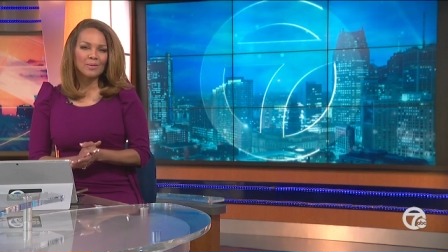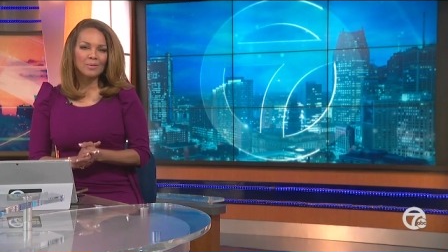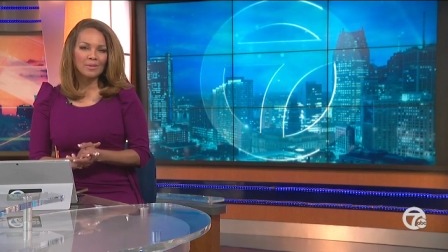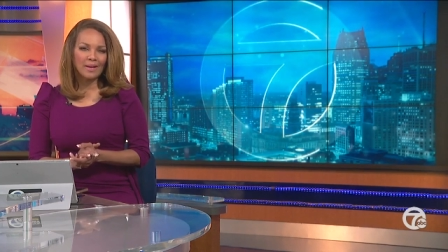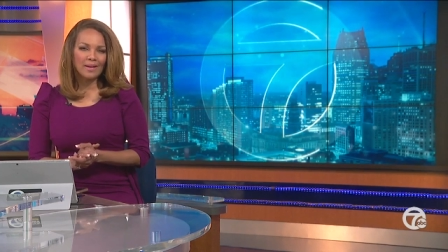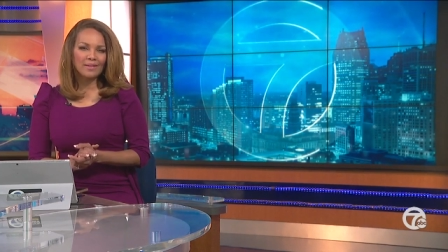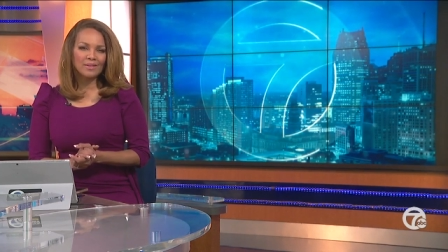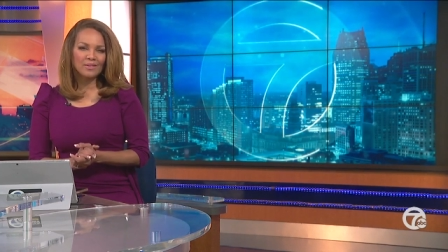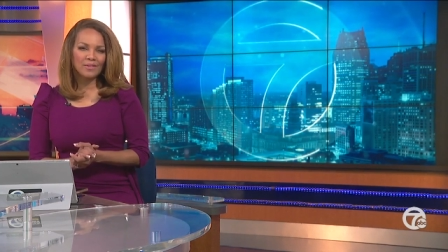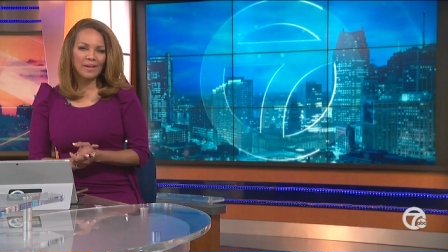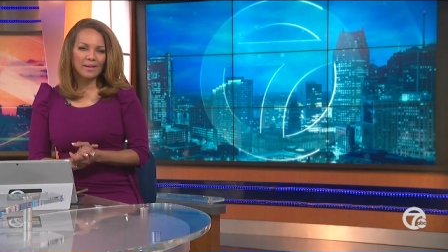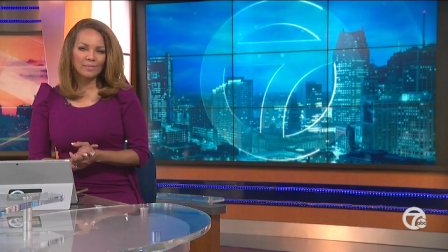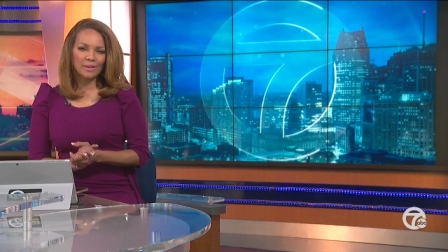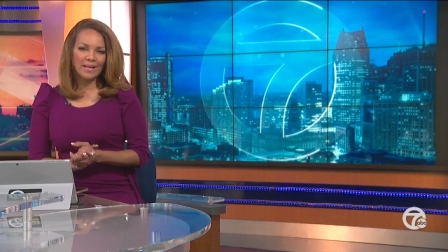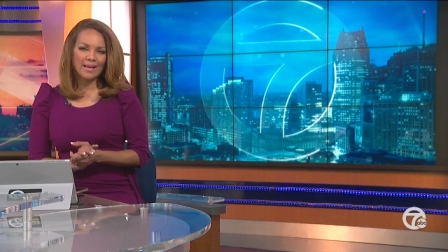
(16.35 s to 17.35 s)
Well, now this
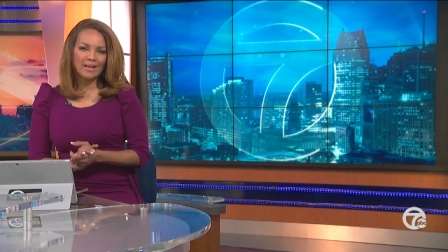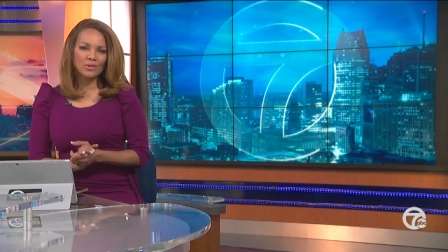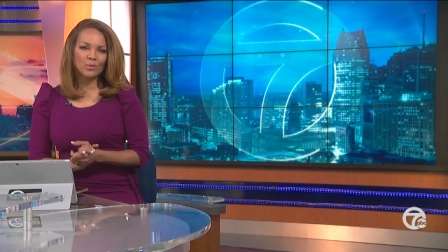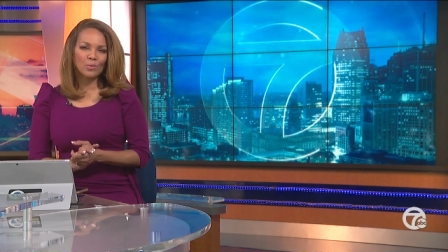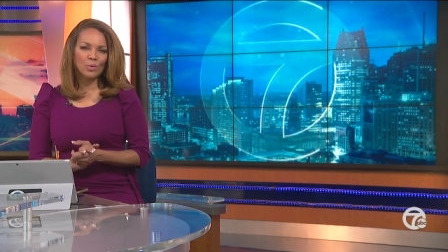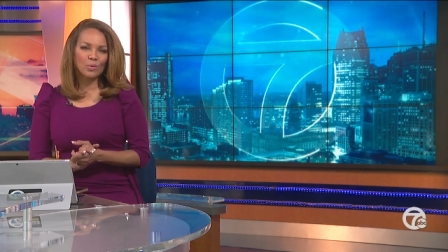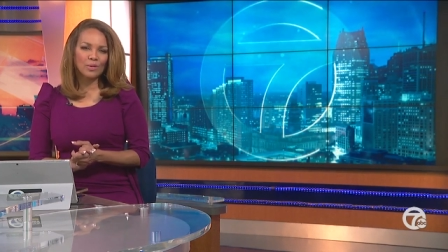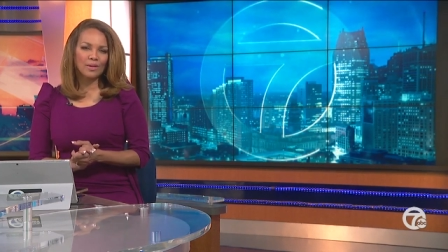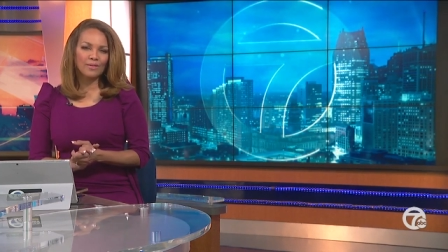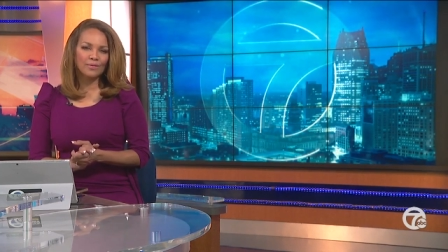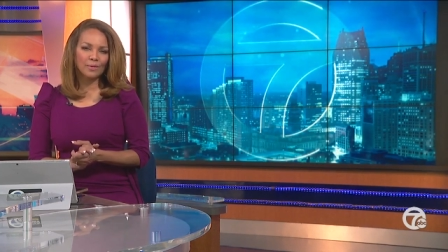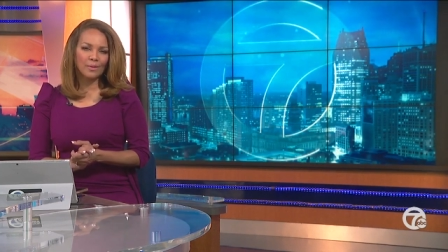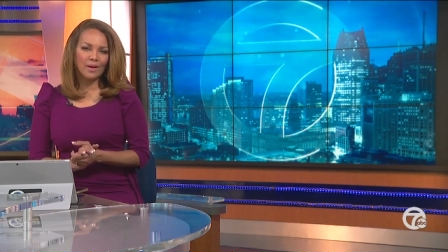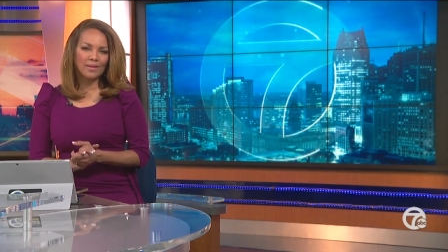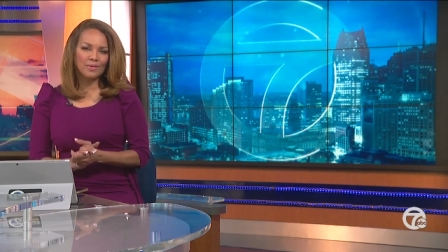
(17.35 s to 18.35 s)
family has a warning
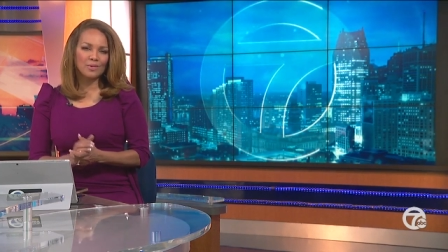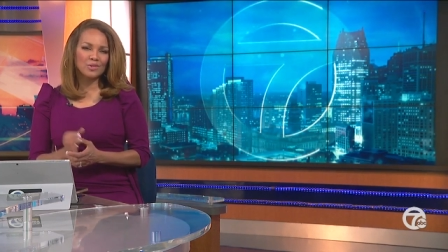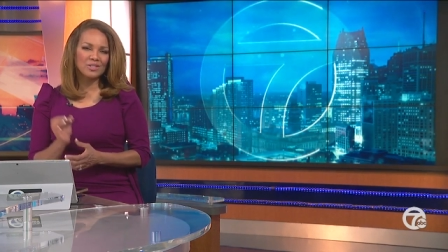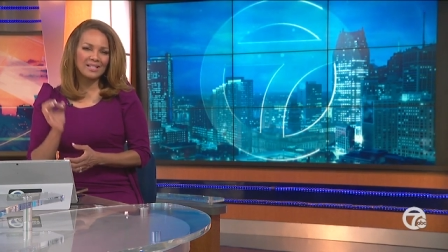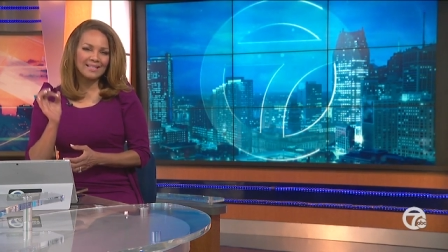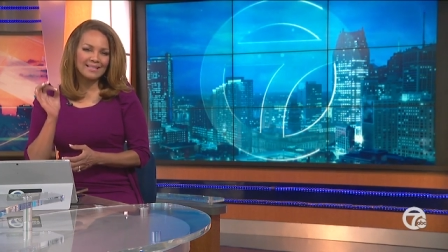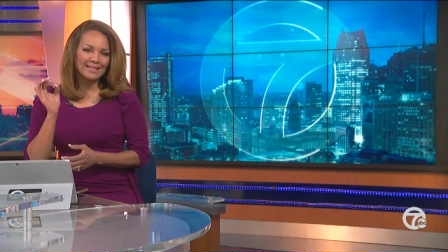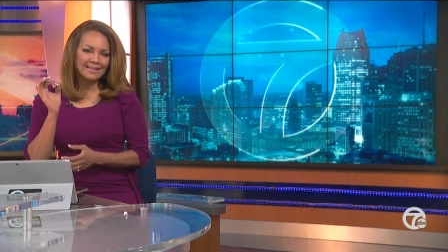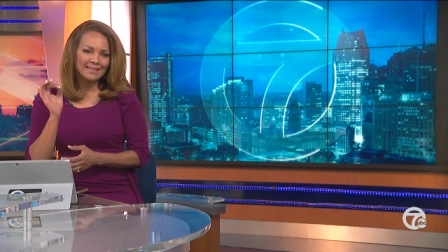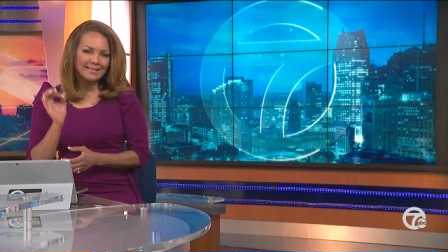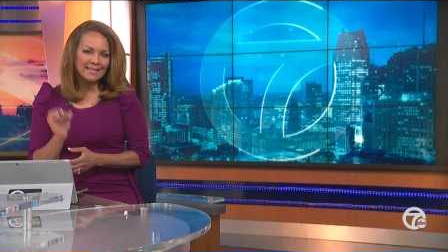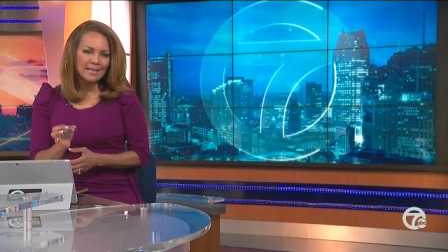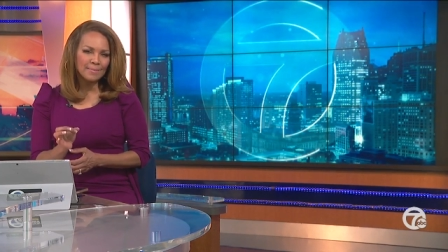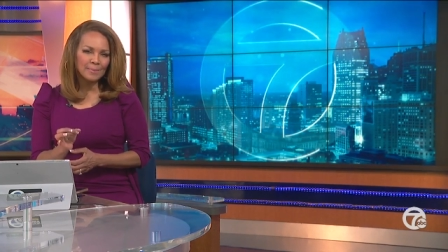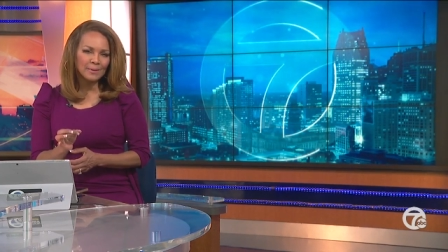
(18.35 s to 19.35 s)
for others to dig
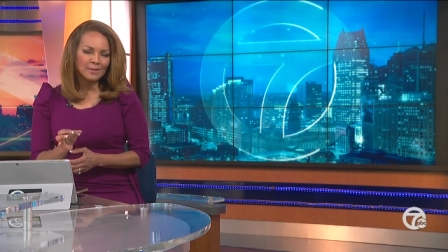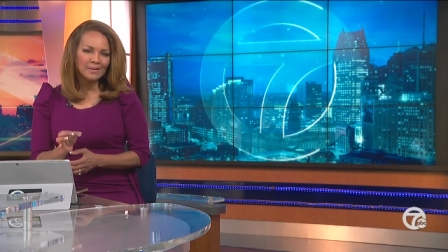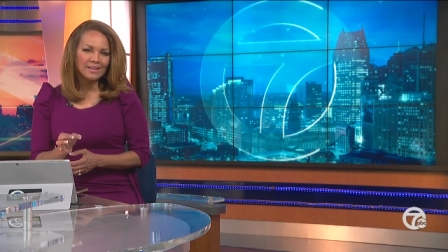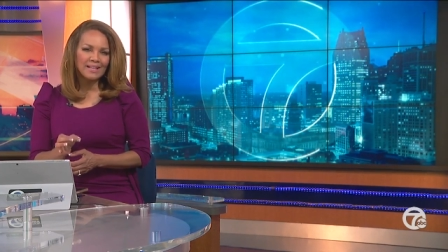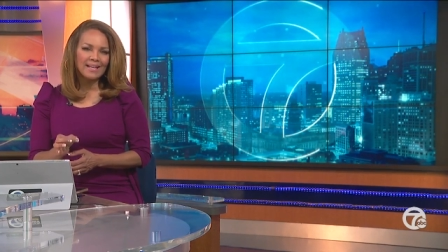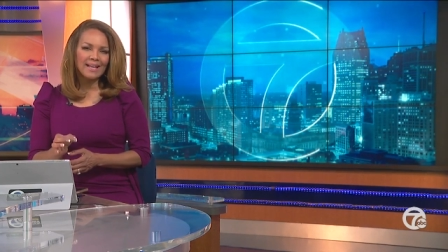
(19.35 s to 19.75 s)
deeper